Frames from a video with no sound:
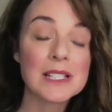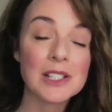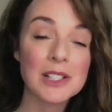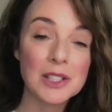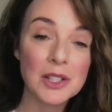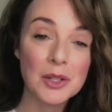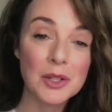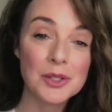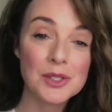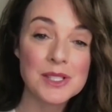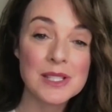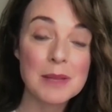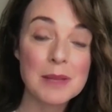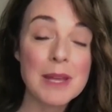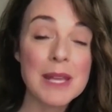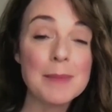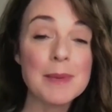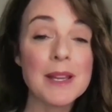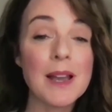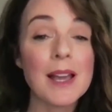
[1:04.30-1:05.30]
closed, and
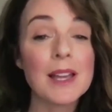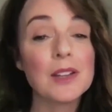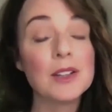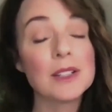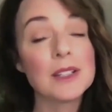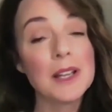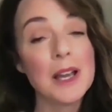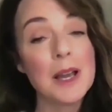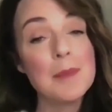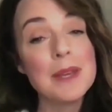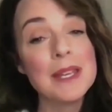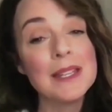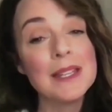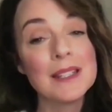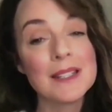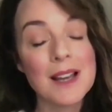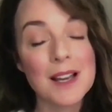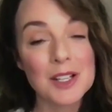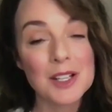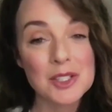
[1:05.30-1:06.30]
maybe I could come in
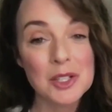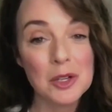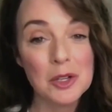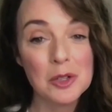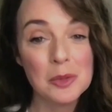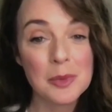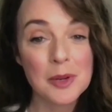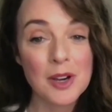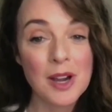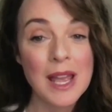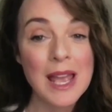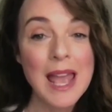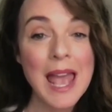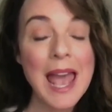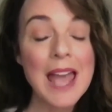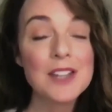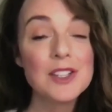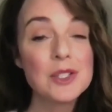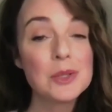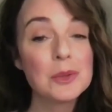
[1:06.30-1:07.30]
in October
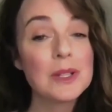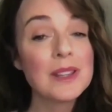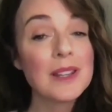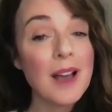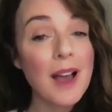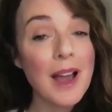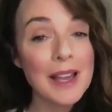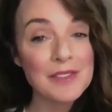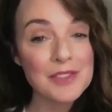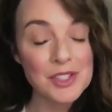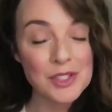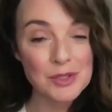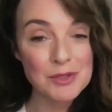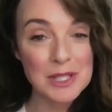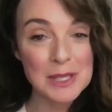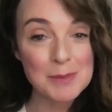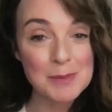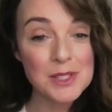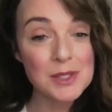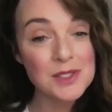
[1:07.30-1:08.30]
and do a live
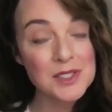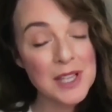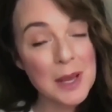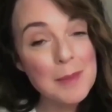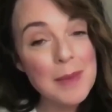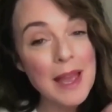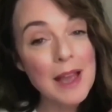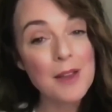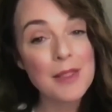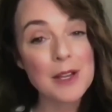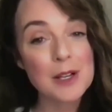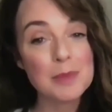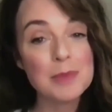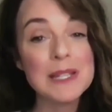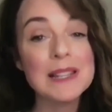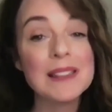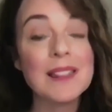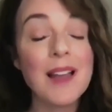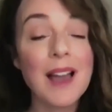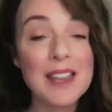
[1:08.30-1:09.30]
stream, so somehow there'd
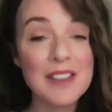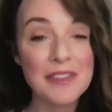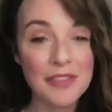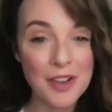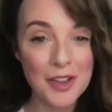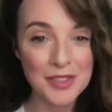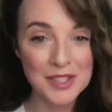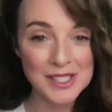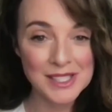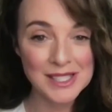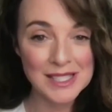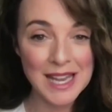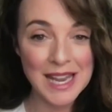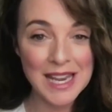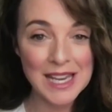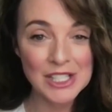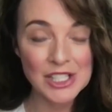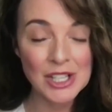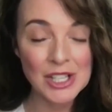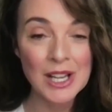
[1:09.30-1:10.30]
be life on the
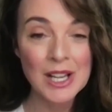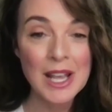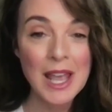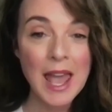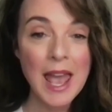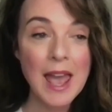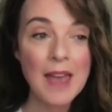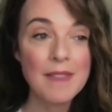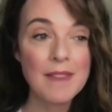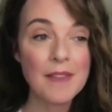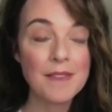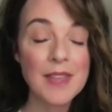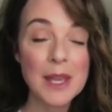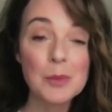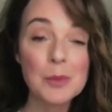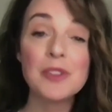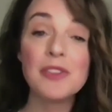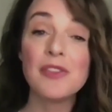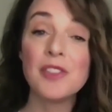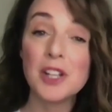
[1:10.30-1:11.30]
stage, and that they
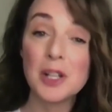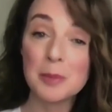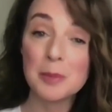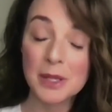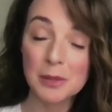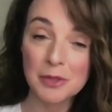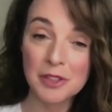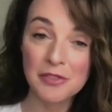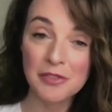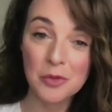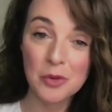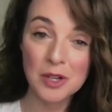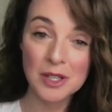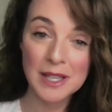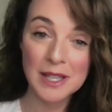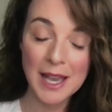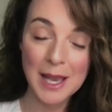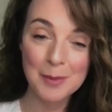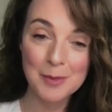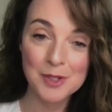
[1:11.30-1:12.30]
would film it with four
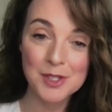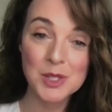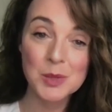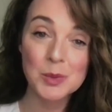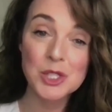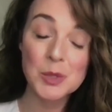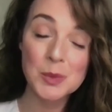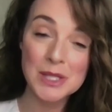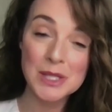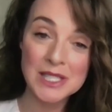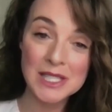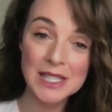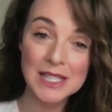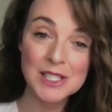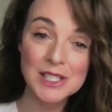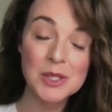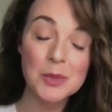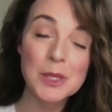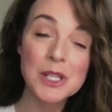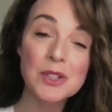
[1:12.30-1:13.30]
cameras, which we
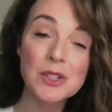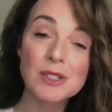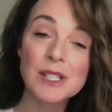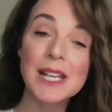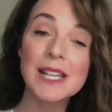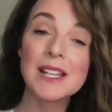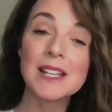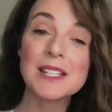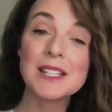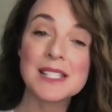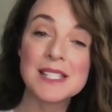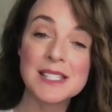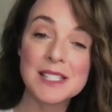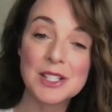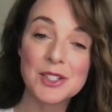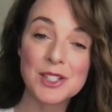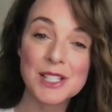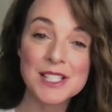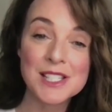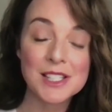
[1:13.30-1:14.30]
did. So we created a
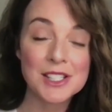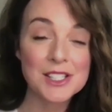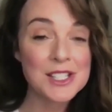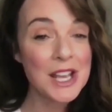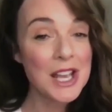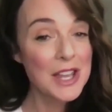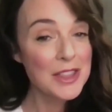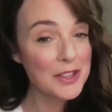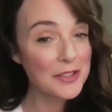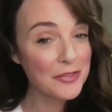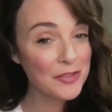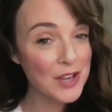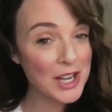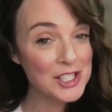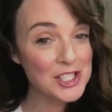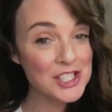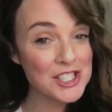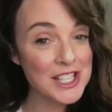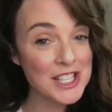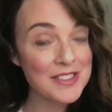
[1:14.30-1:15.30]
series, because the
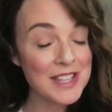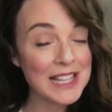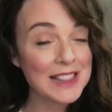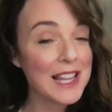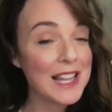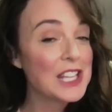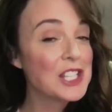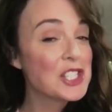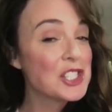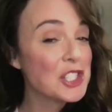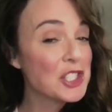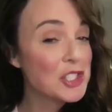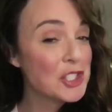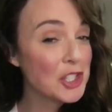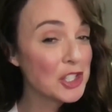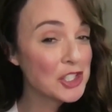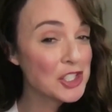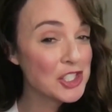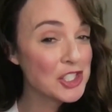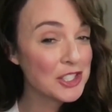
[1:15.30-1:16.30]
French said they like
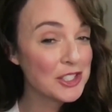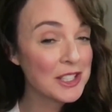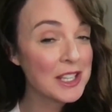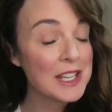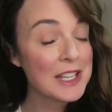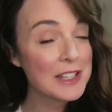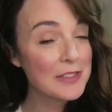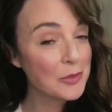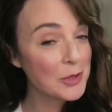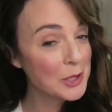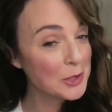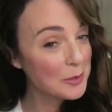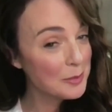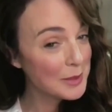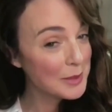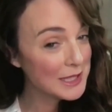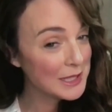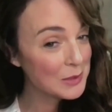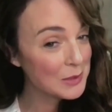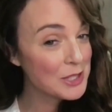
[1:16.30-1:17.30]
seduction, if we could
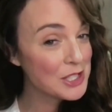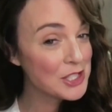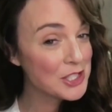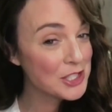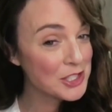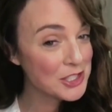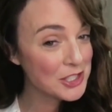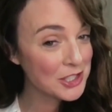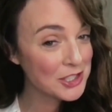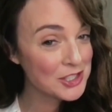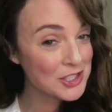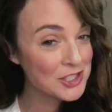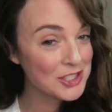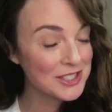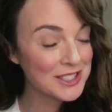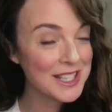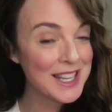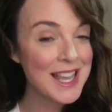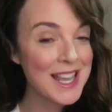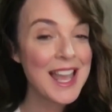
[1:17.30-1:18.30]
begin mm. with seduction.
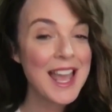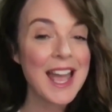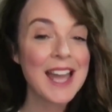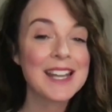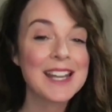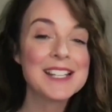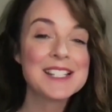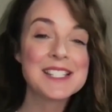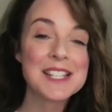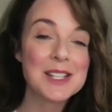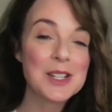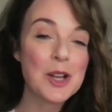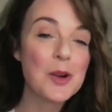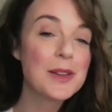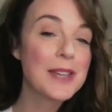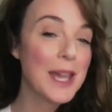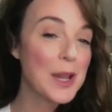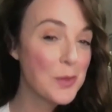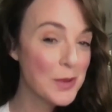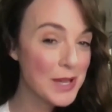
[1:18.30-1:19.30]
And I said,
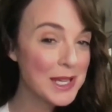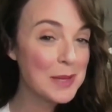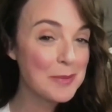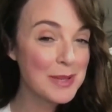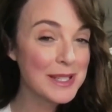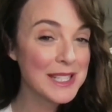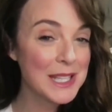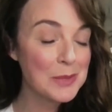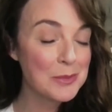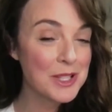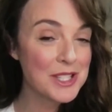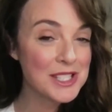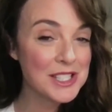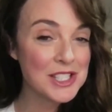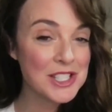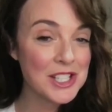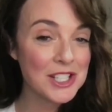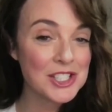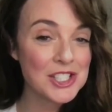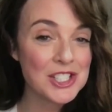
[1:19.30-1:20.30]
okay, we can begin with
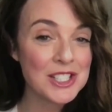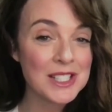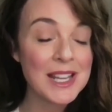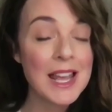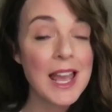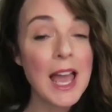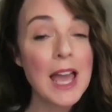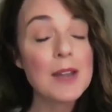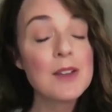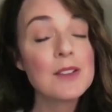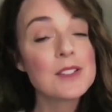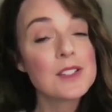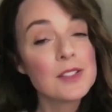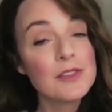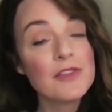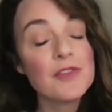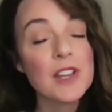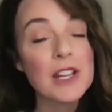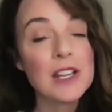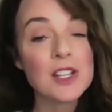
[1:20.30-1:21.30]
seduction, and to
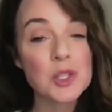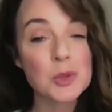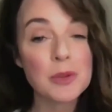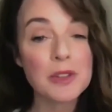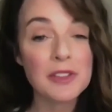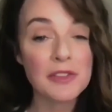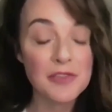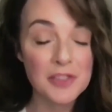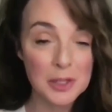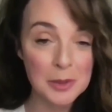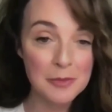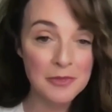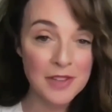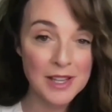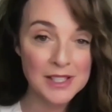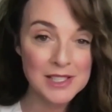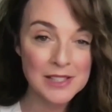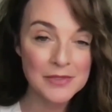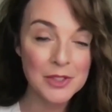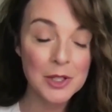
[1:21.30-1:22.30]
finish with a film
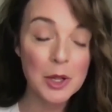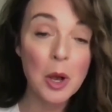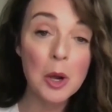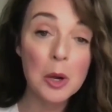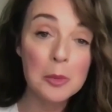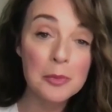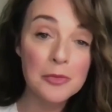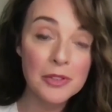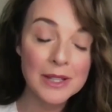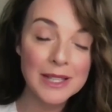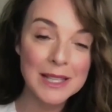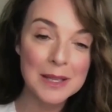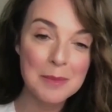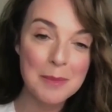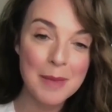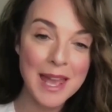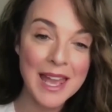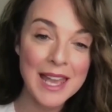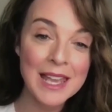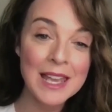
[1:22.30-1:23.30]
festival, hopefully in
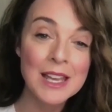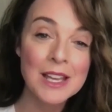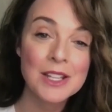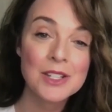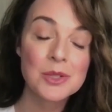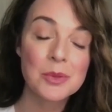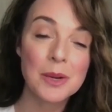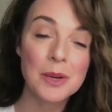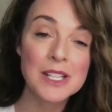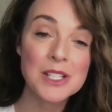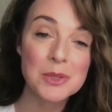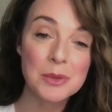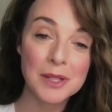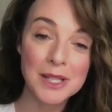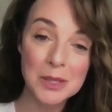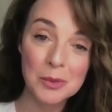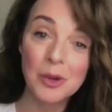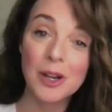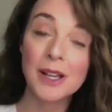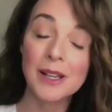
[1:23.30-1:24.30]
May twenty
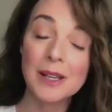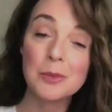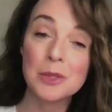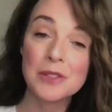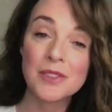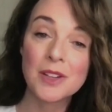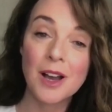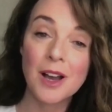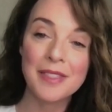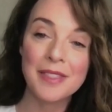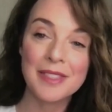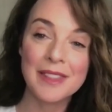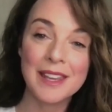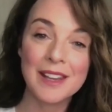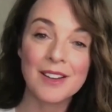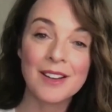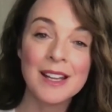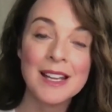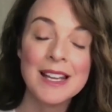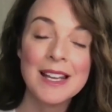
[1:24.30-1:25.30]
twenty-one, and we've gotten
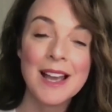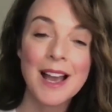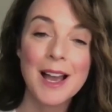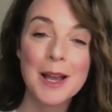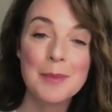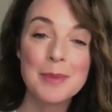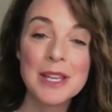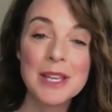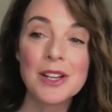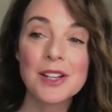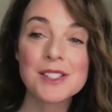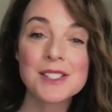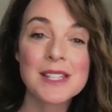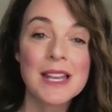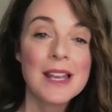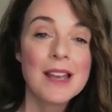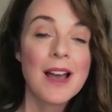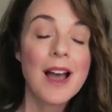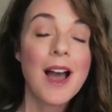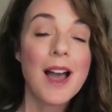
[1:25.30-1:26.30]
there, uh, because
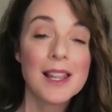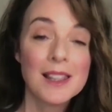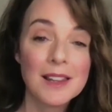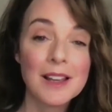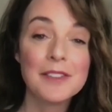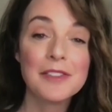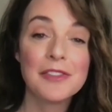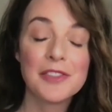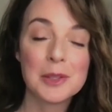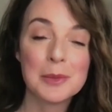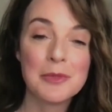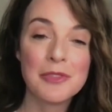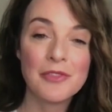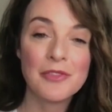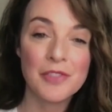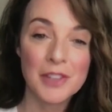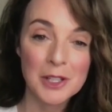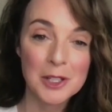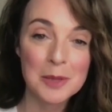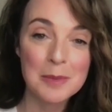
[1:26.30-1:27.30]
I love film
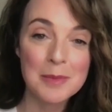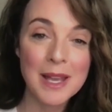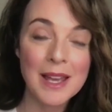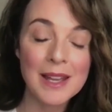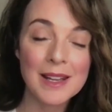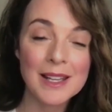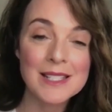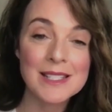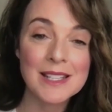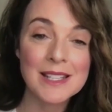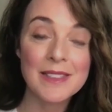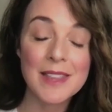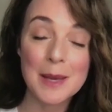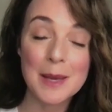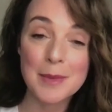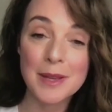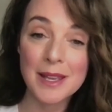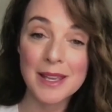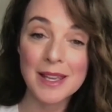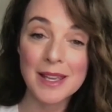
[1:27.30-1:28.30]
film, and I did
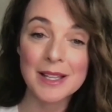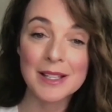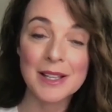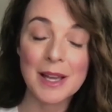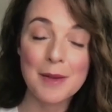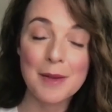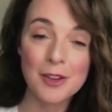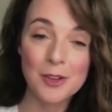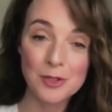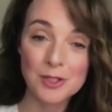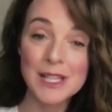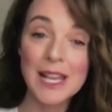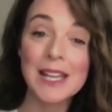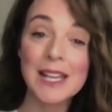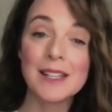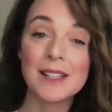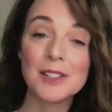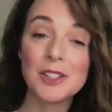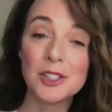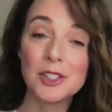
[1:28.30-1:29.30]
them a, uh, I
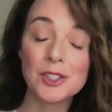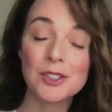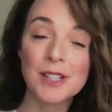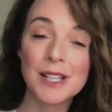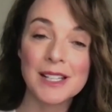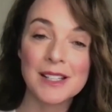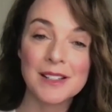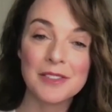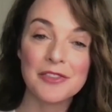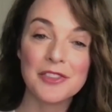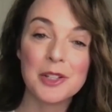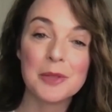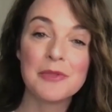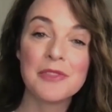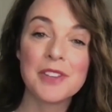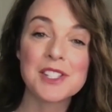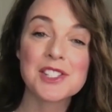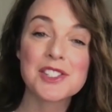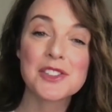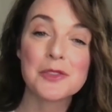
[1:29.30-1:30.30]
created and curated a film
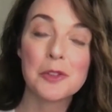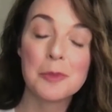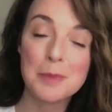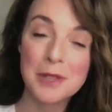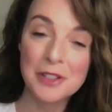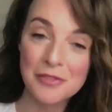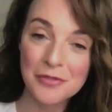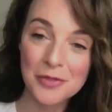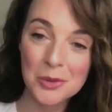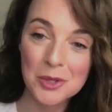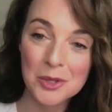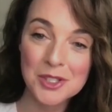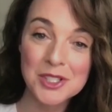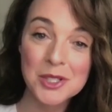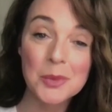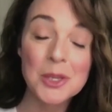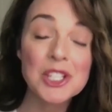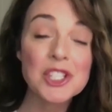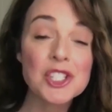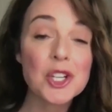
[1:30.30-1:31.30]
festival before, so
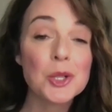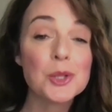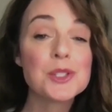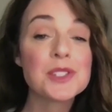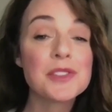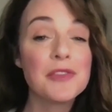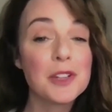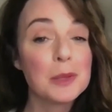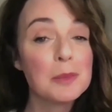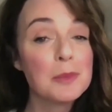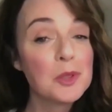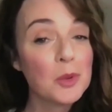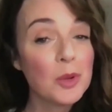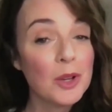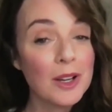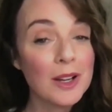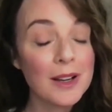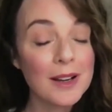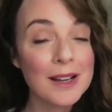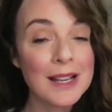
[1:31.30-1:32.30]
we chose Film
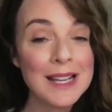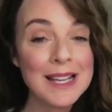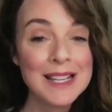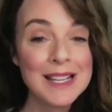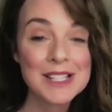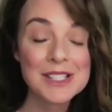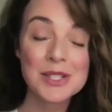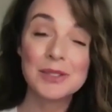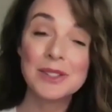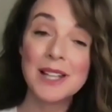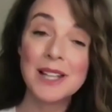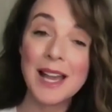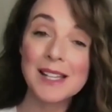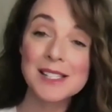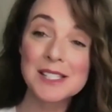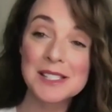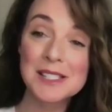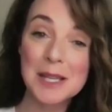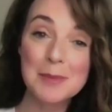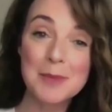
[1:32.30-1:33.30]
Noir. So
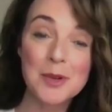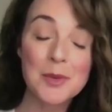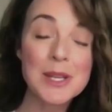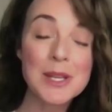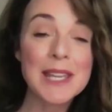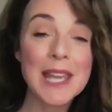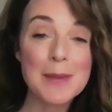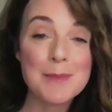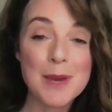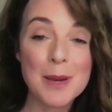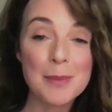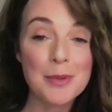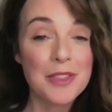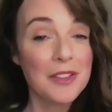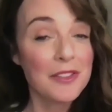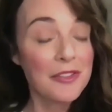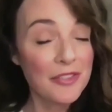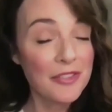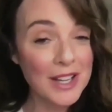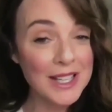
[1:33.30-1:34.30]
last summer we came up with
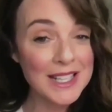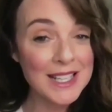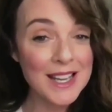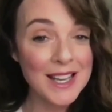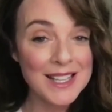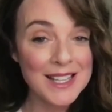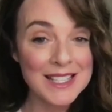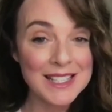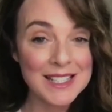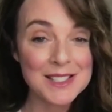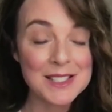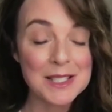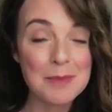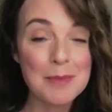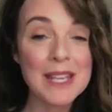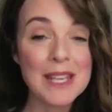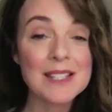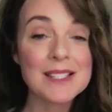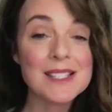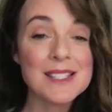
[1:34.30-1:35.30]
a funny idea to
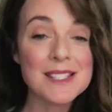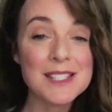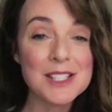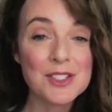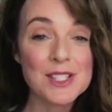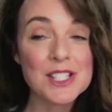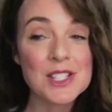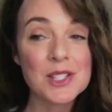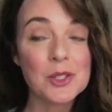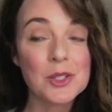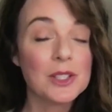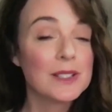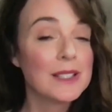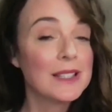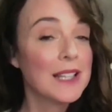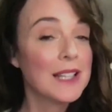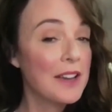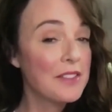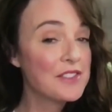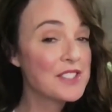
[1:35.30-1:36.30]
make a series called
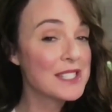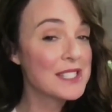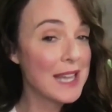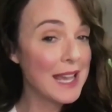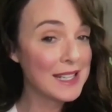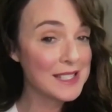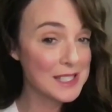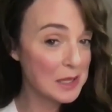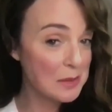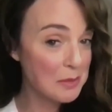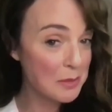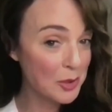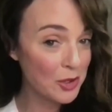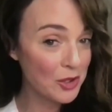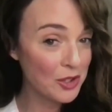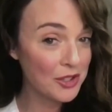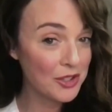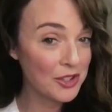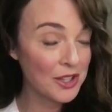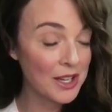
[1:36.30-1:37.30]
Love, Sex, and
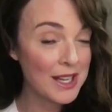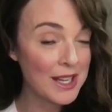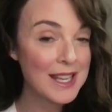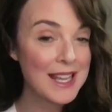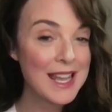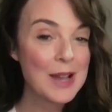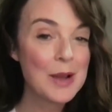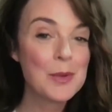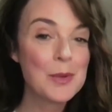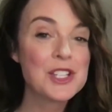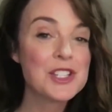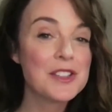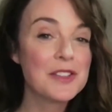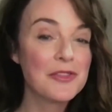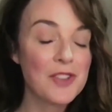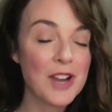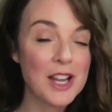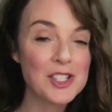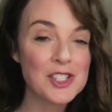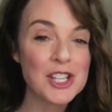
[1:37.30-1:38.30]
Murder, okay. which the
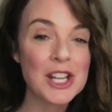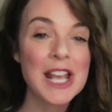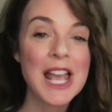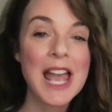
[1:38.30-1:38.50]
French...